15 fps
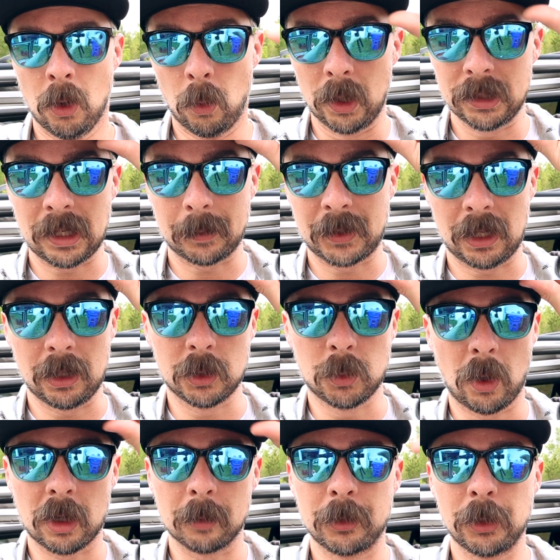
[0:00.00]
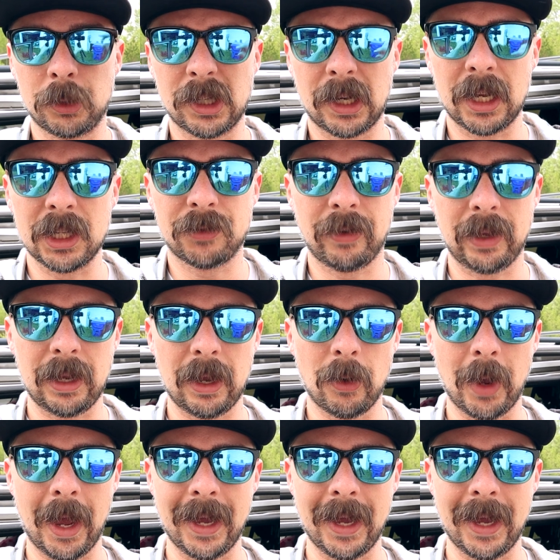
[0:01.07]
What's up, sellers? Welcome to today's video.